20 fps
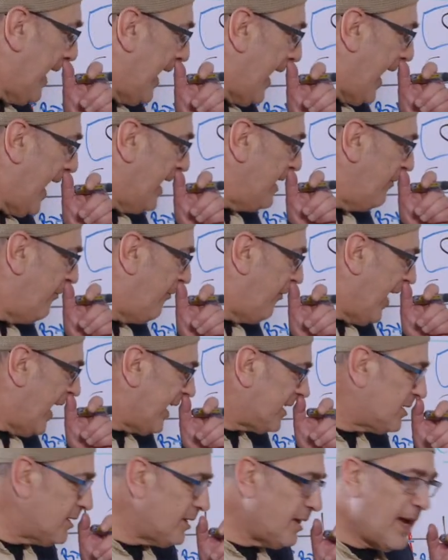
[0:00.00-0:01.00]
And in
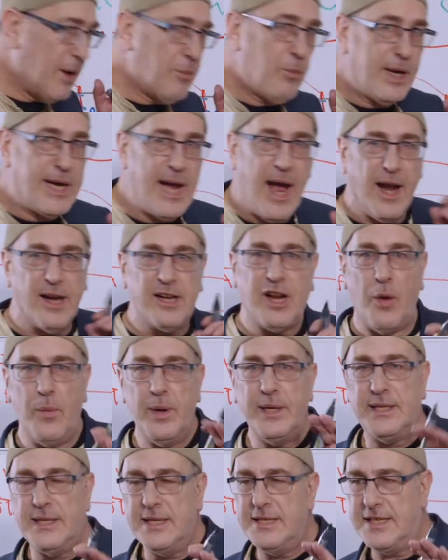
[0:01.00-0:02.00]
fact, and we can't go
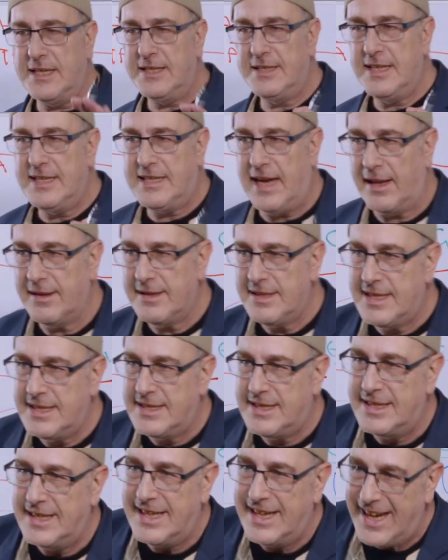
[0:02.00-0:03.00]
into this in detail, this is
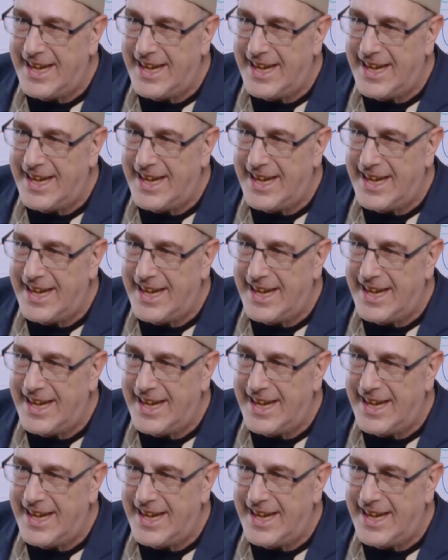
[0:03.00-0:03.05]
an